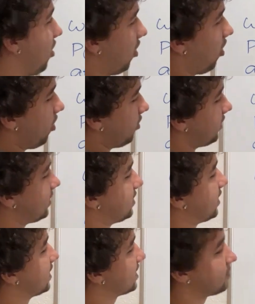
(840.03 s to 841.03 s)
All these
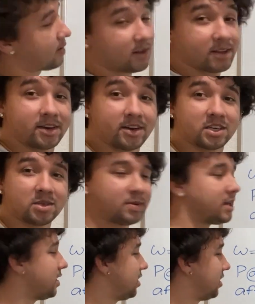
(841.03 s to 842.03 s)
things about linear
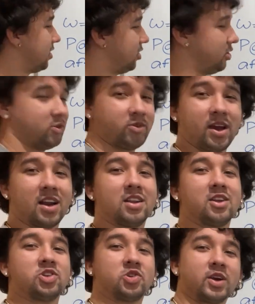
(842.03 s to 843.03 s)
speed, we got a
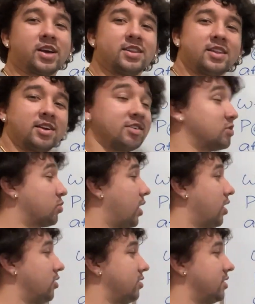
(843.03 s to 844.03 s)
little trig in there as
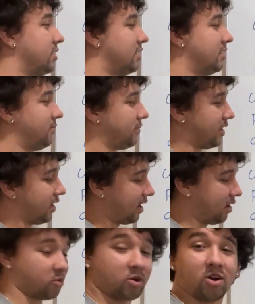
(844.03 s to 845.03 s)
well,
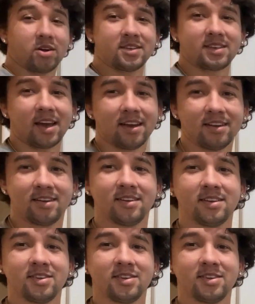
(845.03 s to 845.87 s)
and we're all set.